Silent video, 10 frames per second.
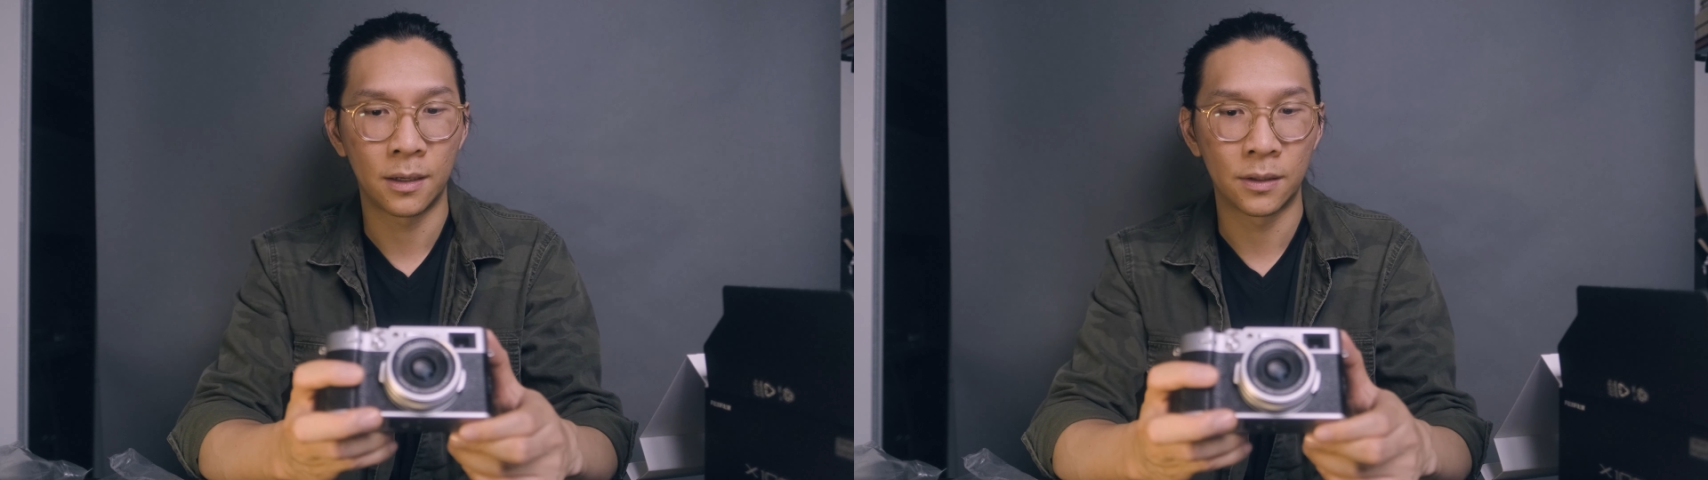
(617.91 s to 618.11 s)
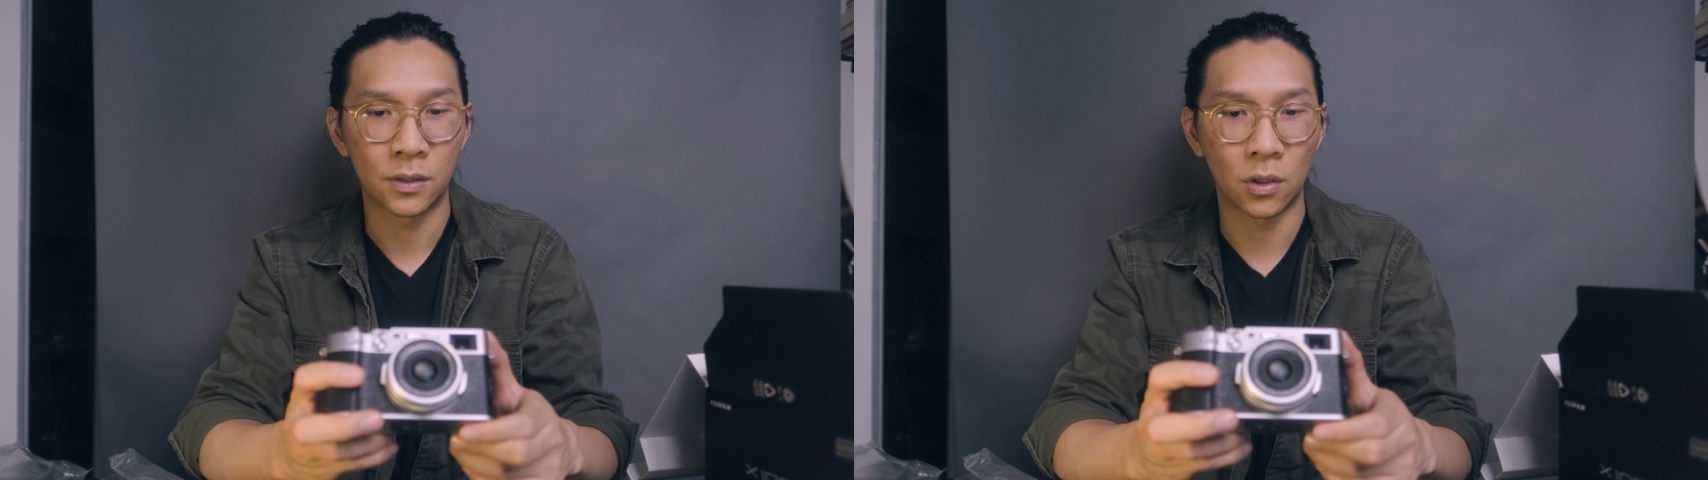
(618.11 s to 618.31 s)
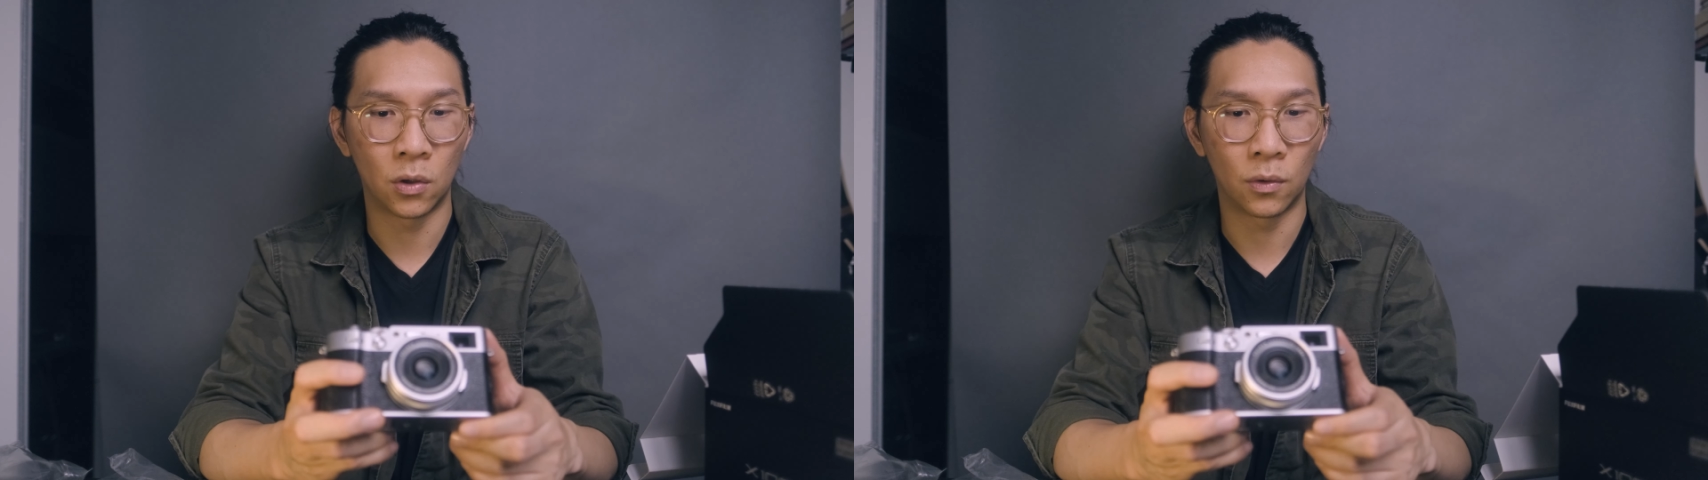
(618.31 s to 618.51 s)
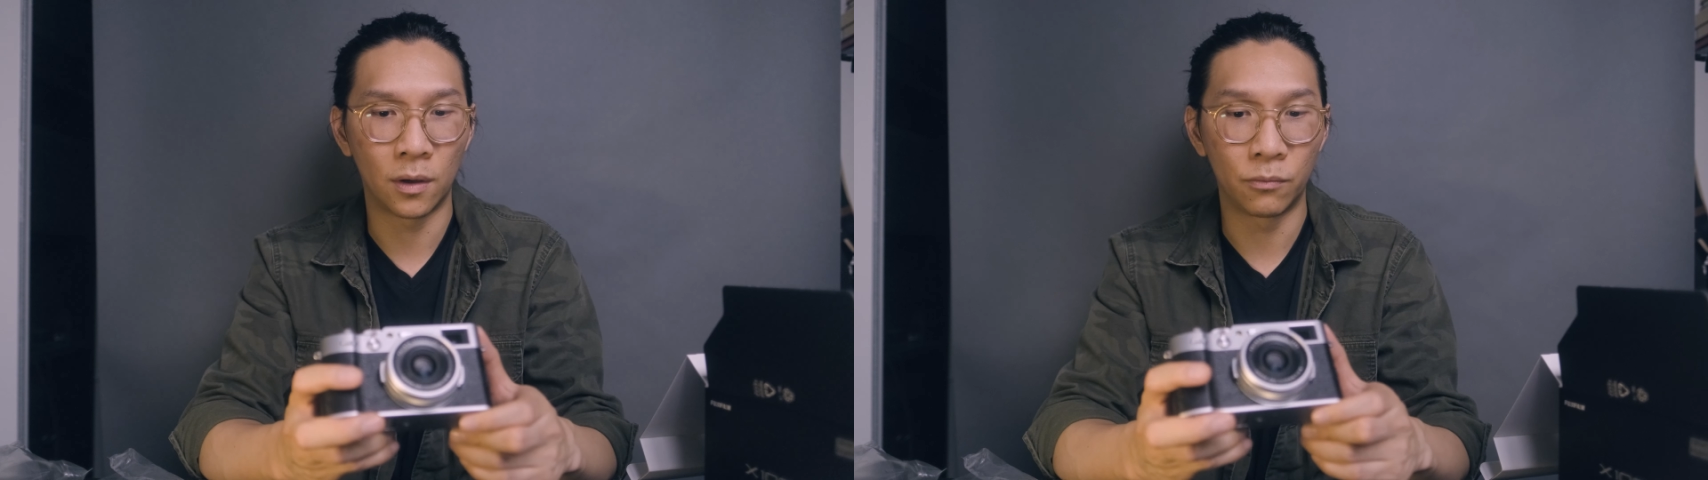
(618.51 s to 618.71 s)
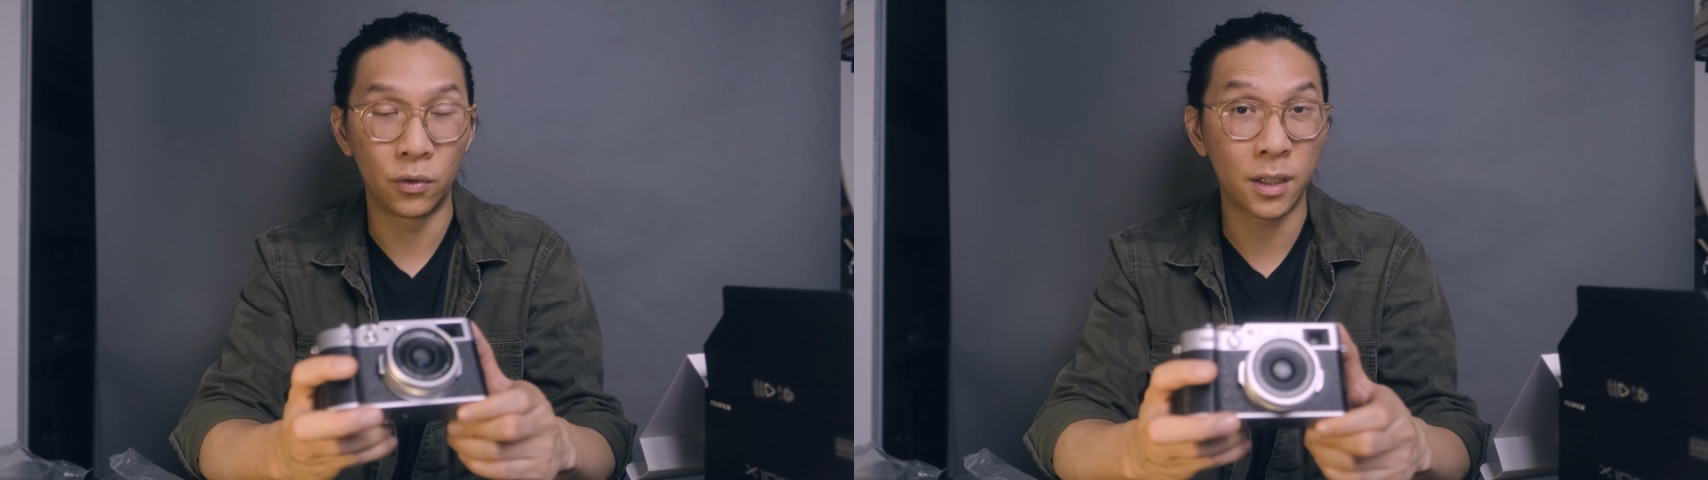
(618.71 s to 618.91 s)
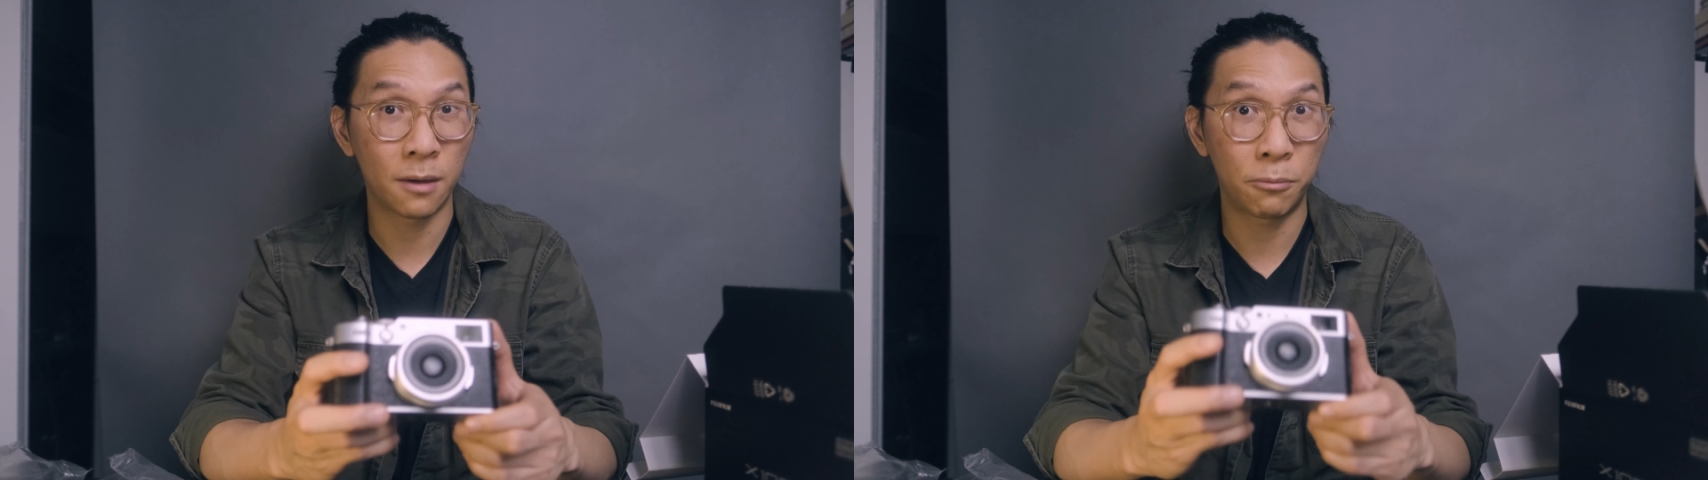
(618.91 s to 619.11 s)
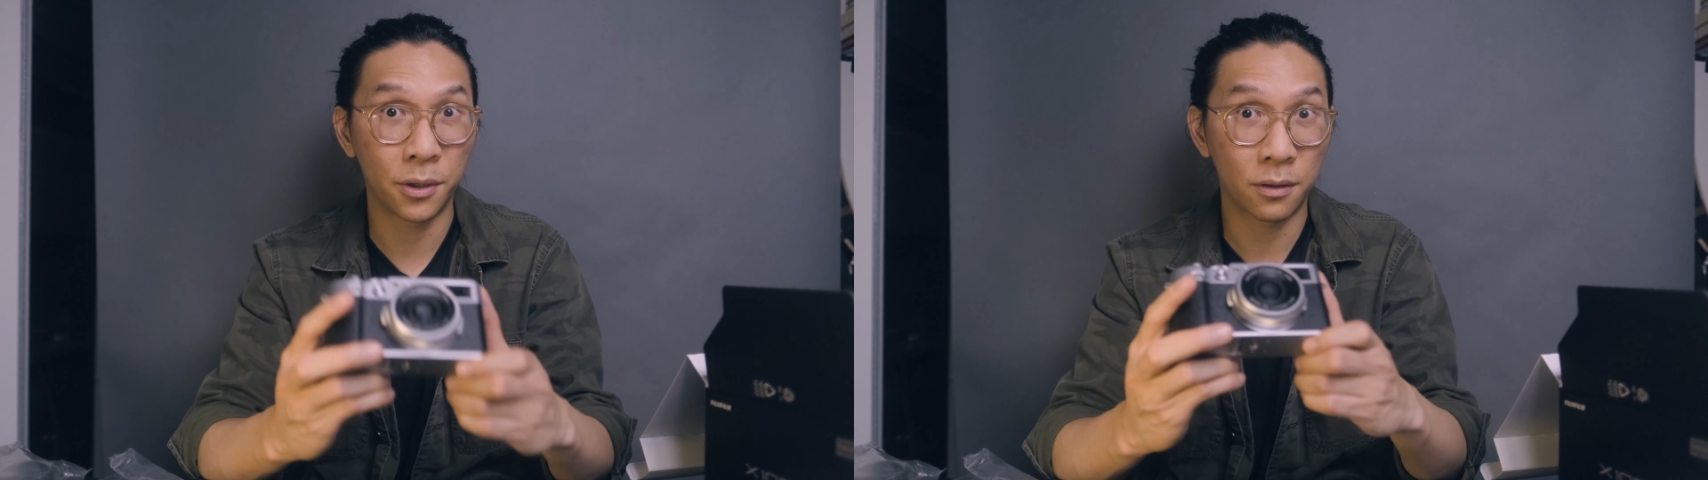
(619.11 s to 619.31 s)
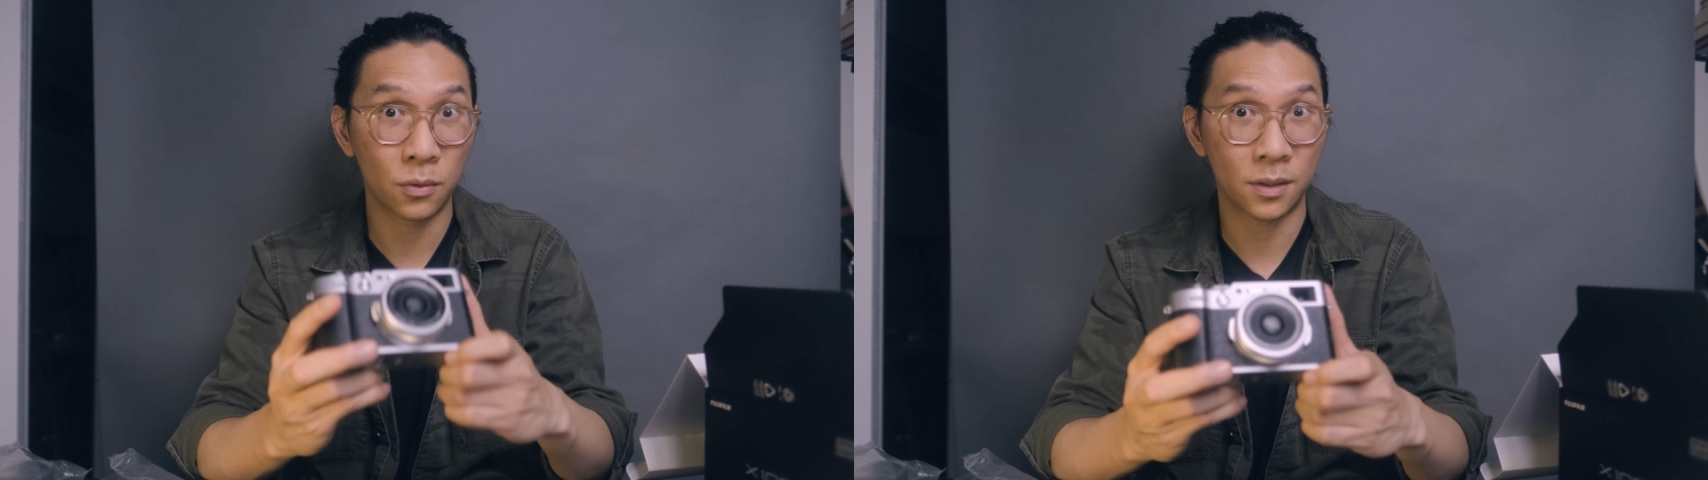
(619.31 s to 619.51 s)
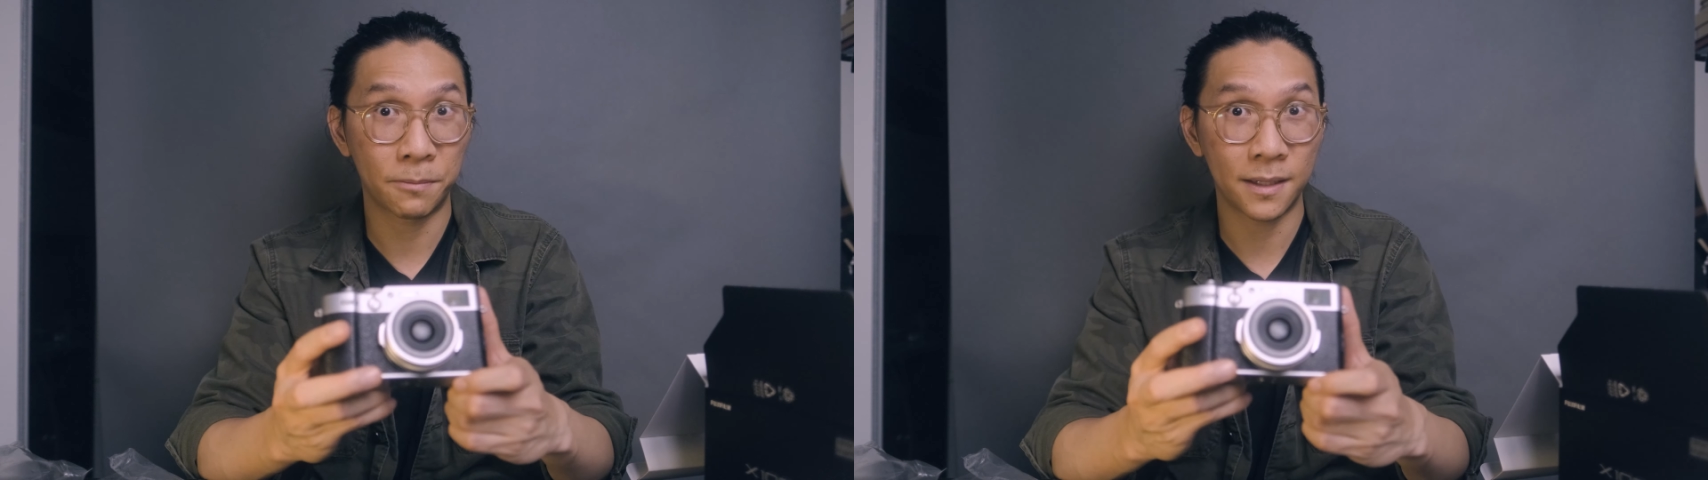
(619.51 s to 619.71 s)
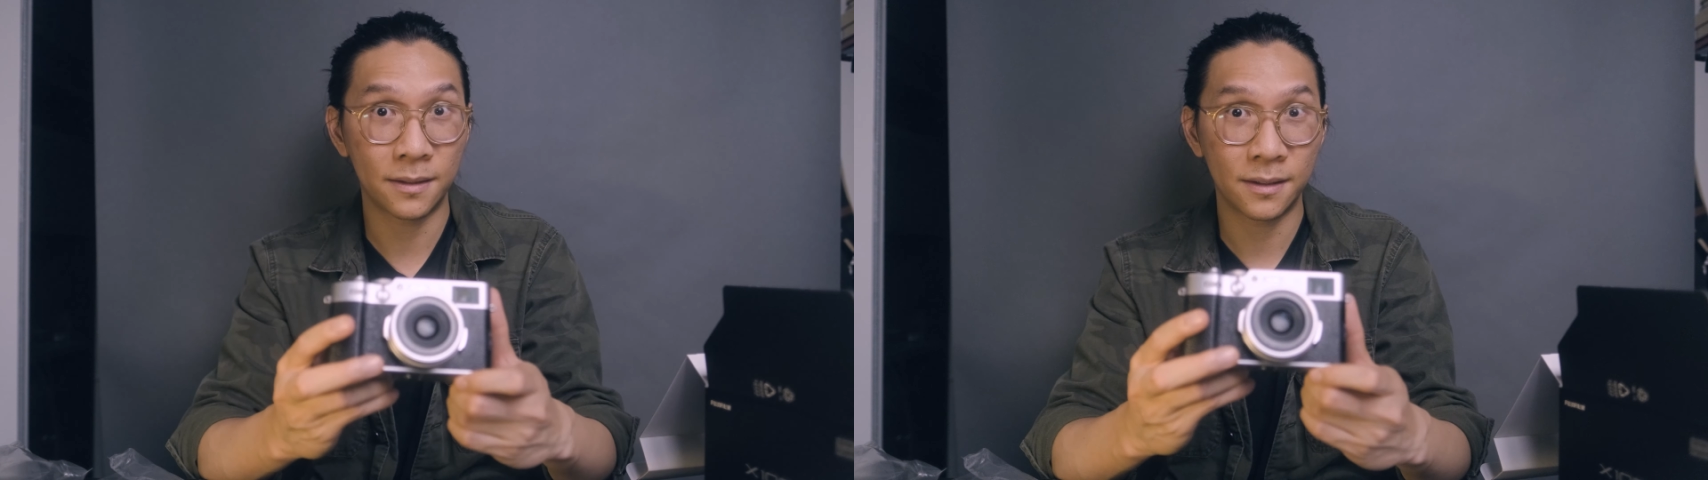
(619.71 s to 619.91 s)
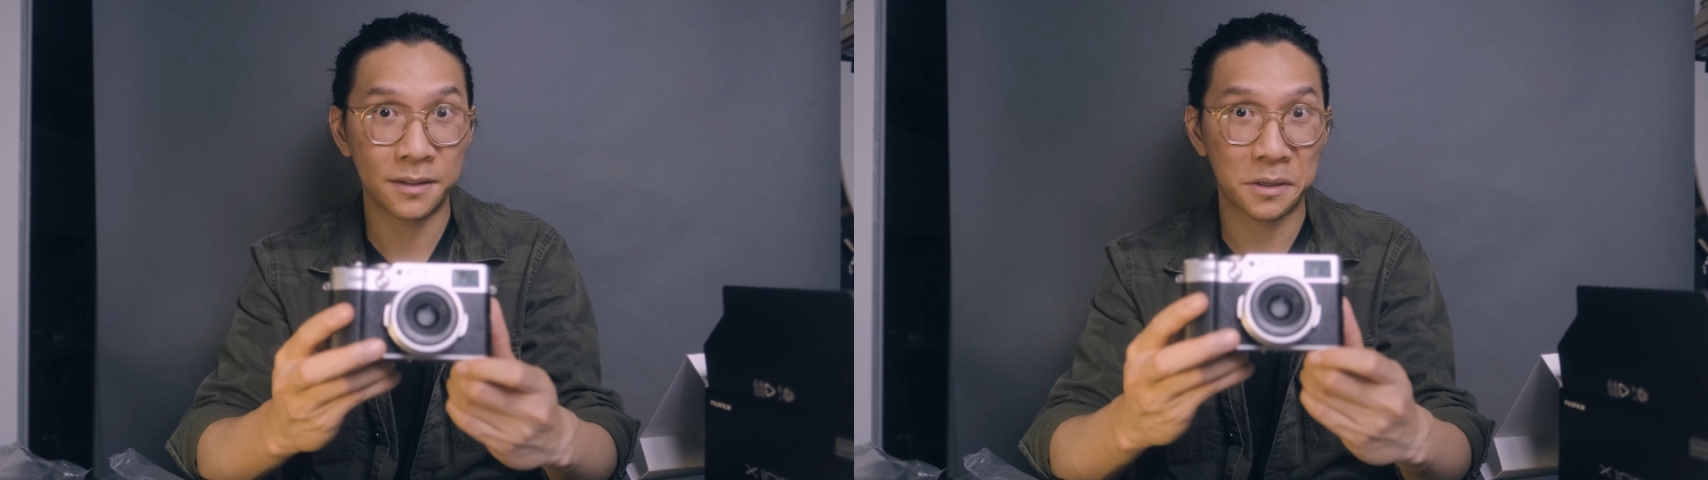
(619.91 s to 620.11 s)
So I'm really going to put it through its paces